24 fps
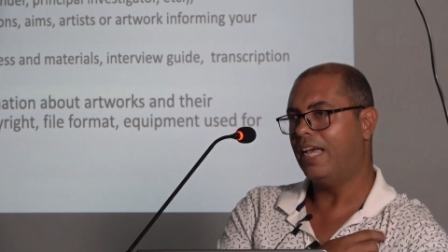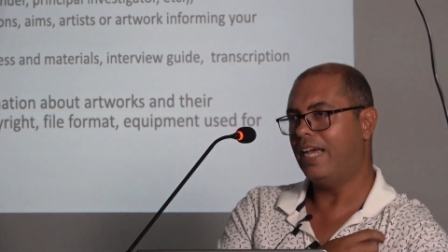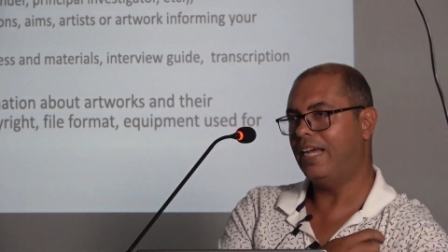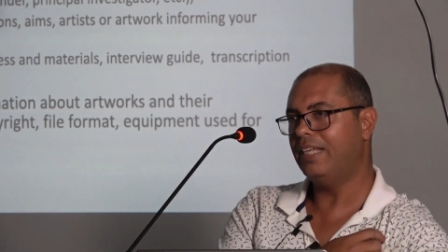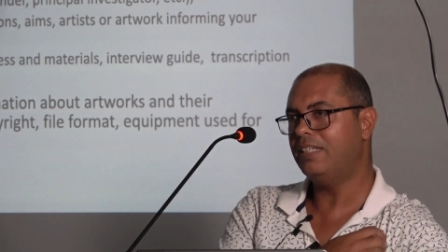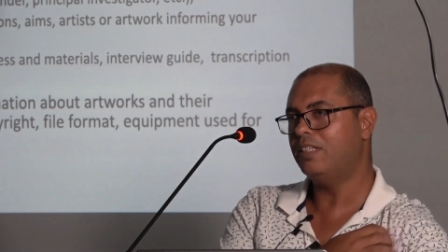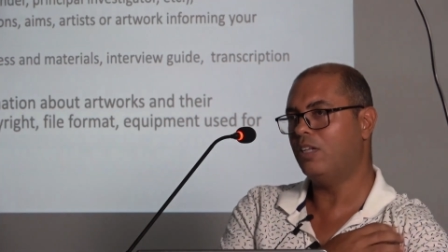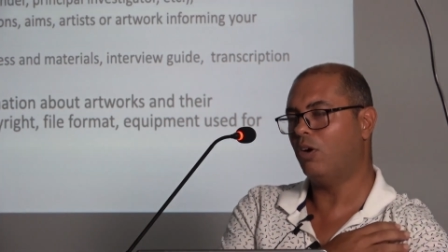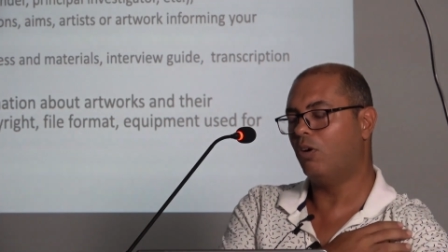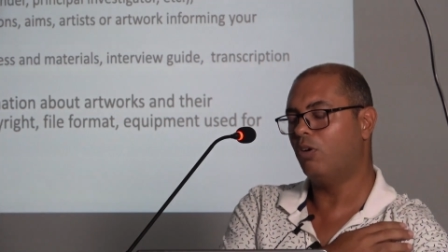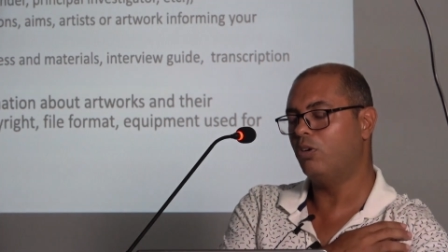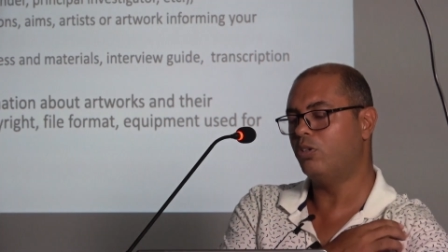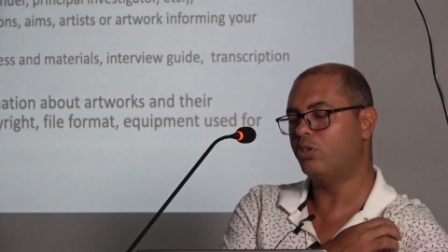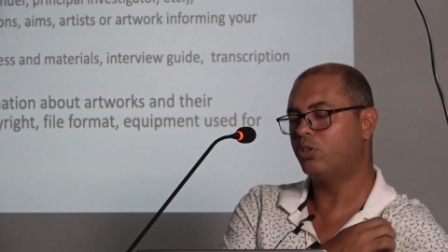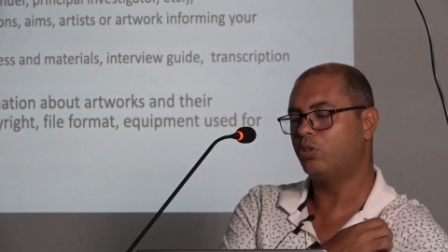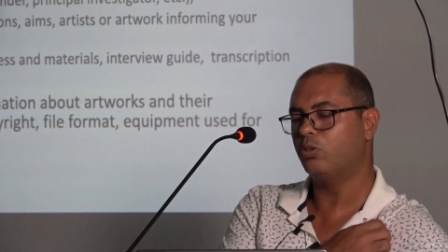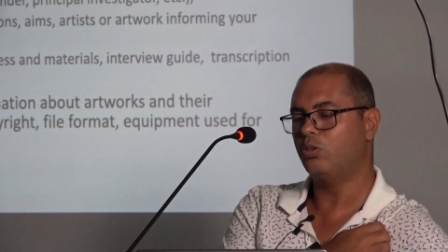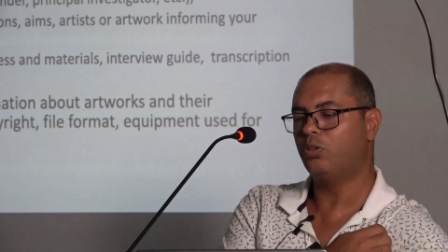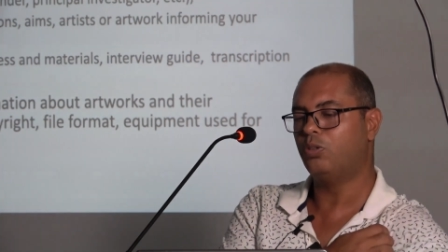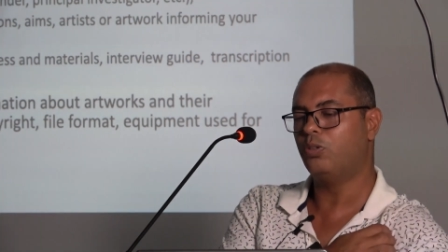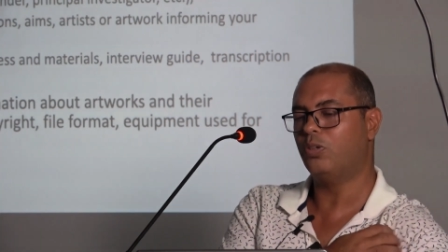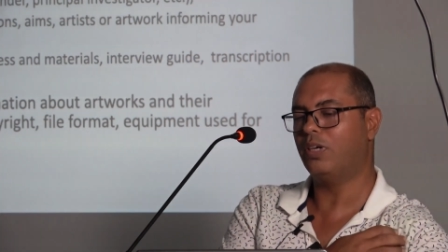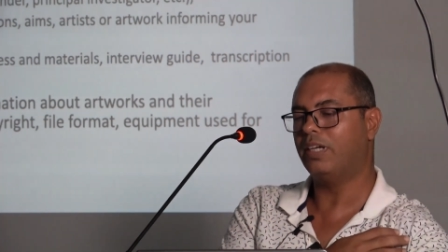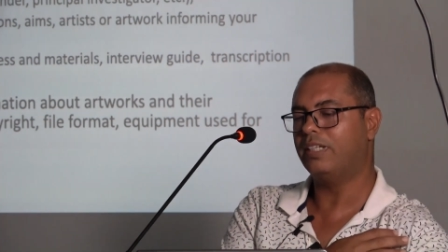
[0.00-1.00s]
and
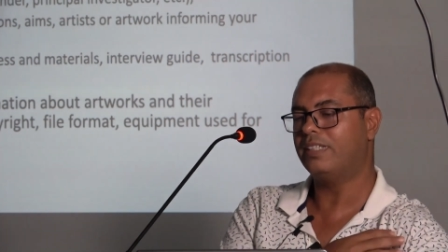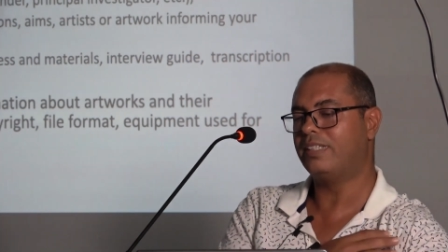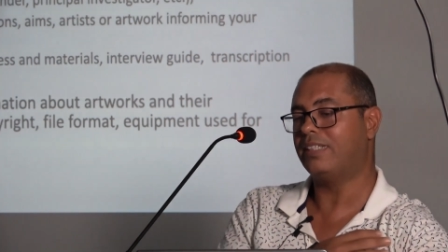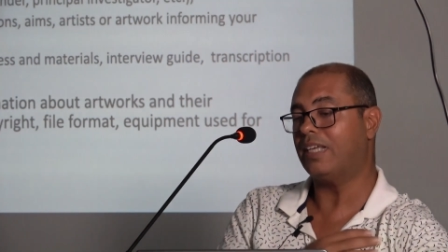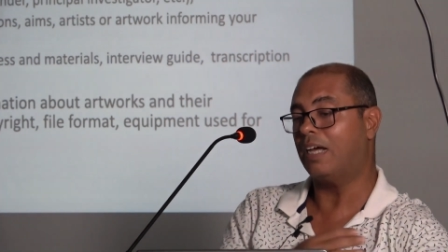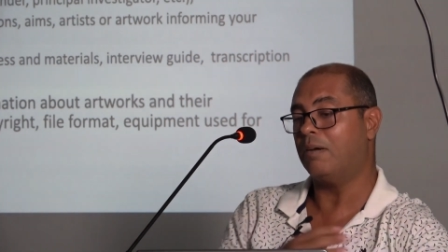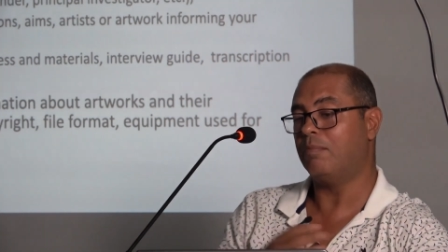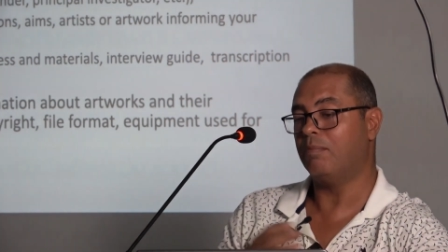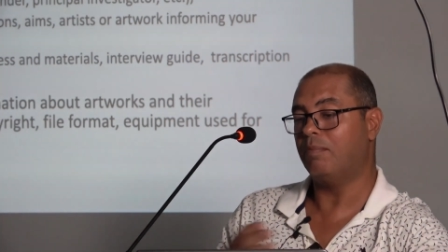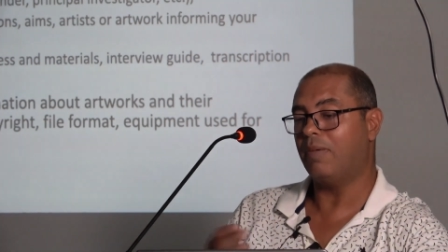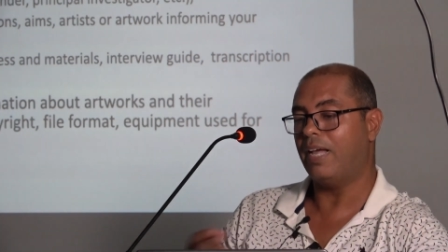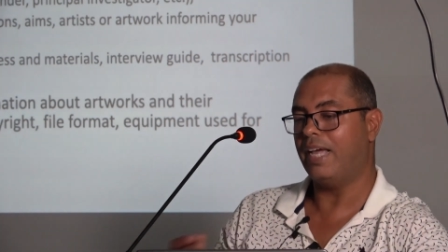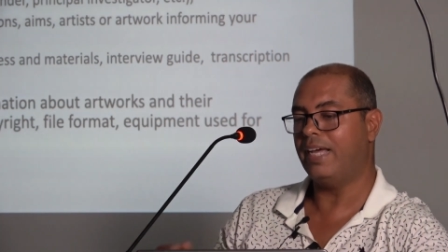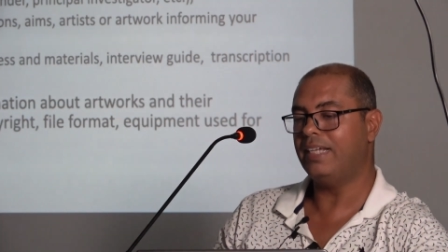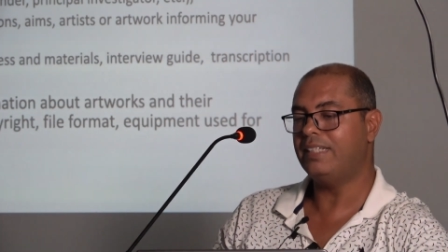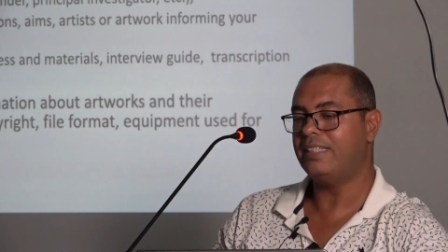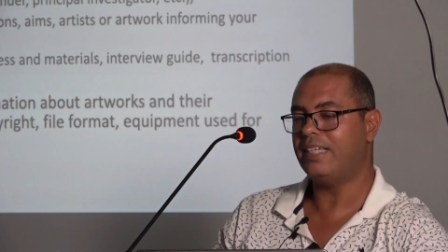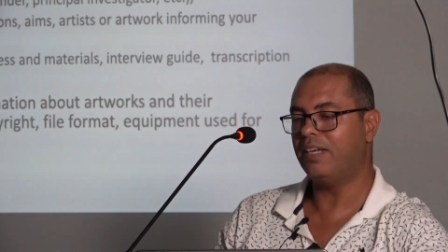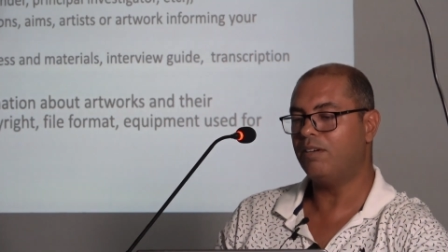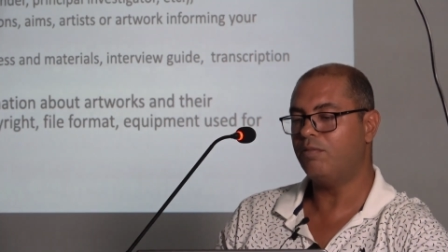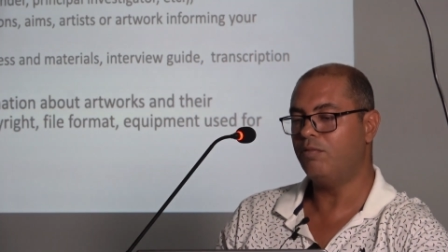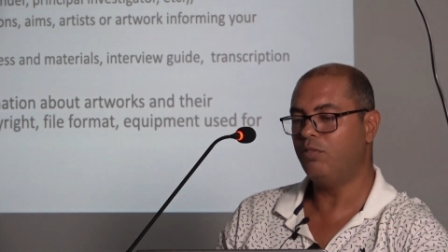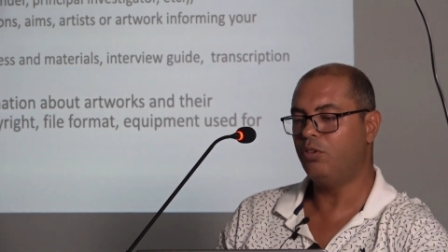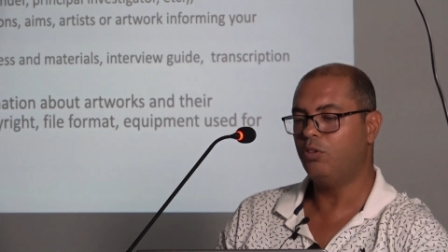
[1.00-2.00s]
also some
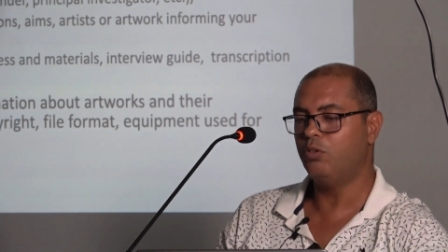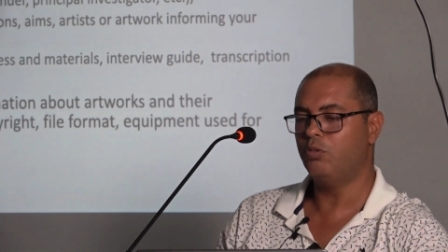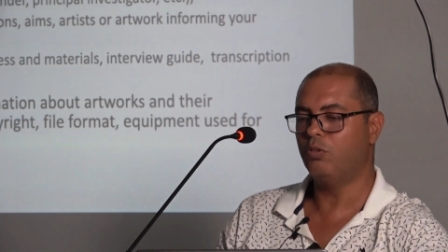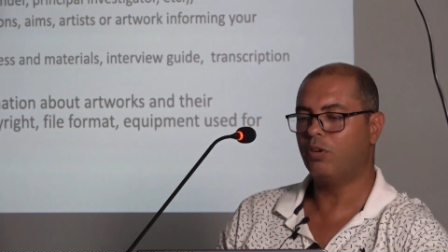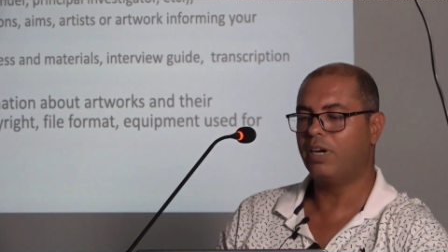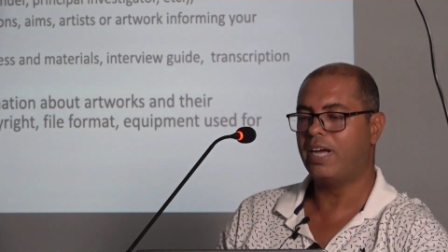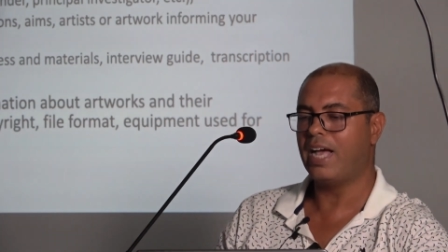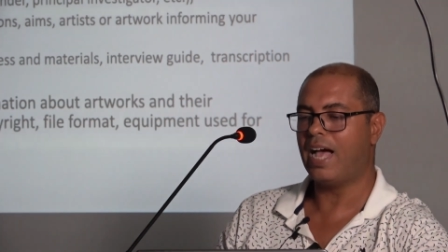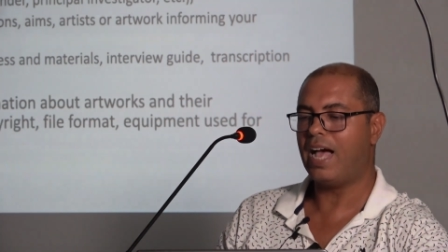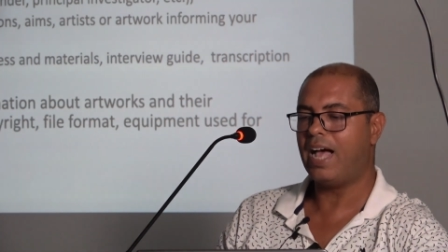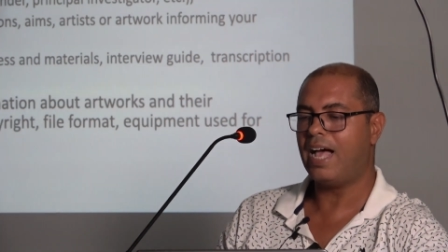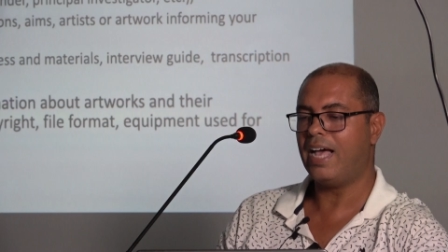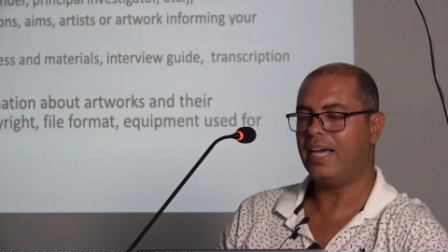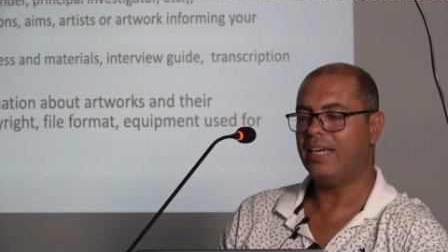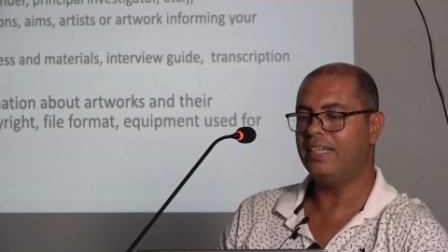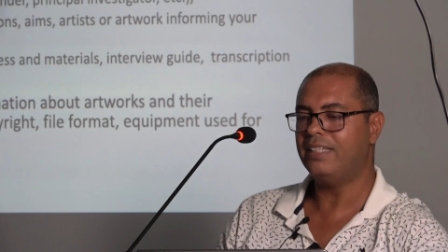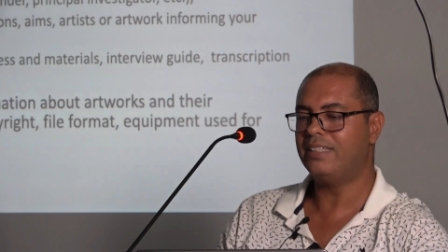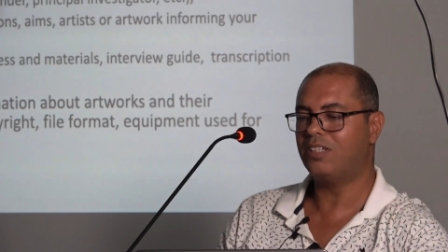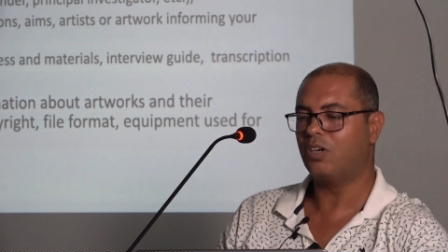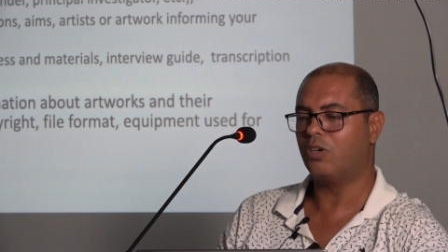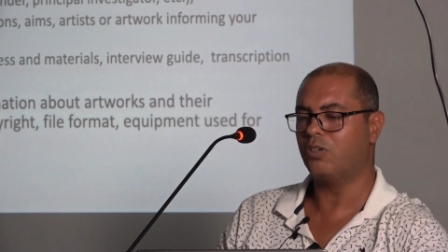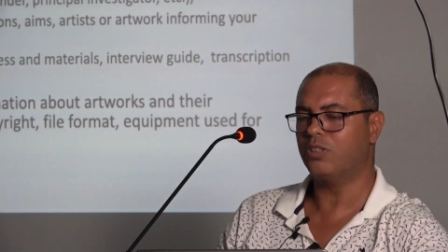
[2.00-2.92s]
interview guide,